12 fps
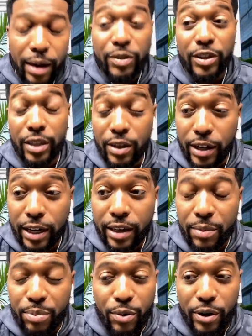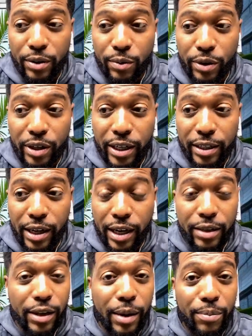and I'm still at that point where I,
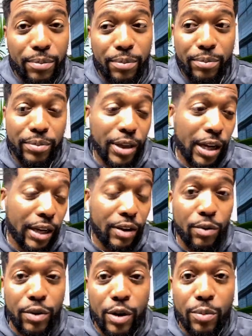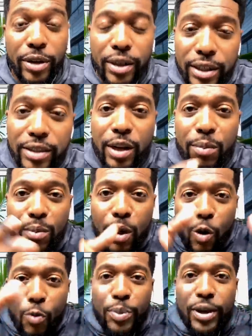I I'm I don't know, but at least
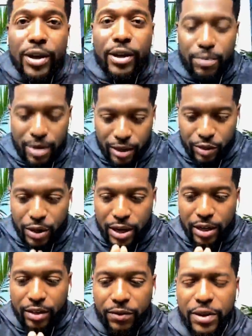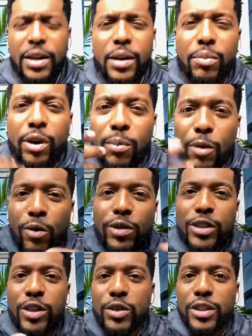I'm open and I'm not trying to define. But I'm
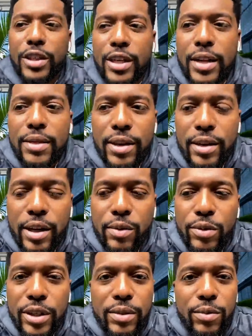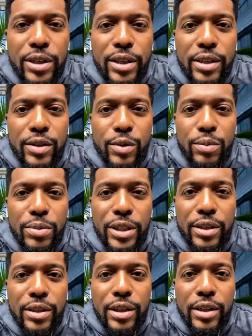always searching, and I think that we we need to
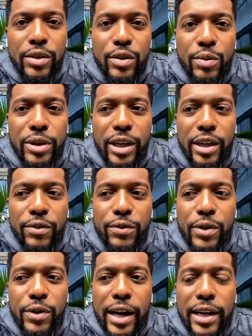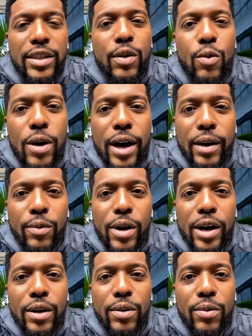be doing that for asking why,
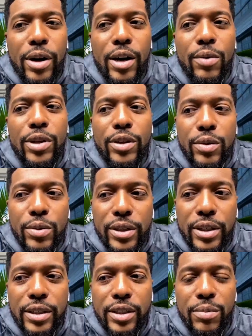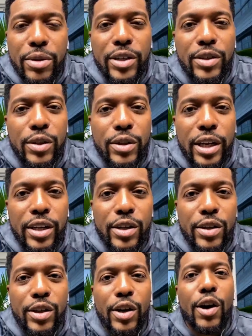why asking why are why. we doing this, and make sure
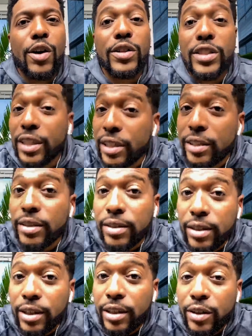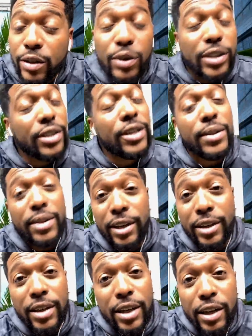that your your heart's in it. Yeah. So that's another
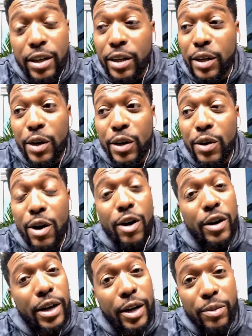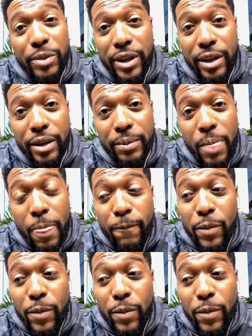thing. Your your heart got to be in it.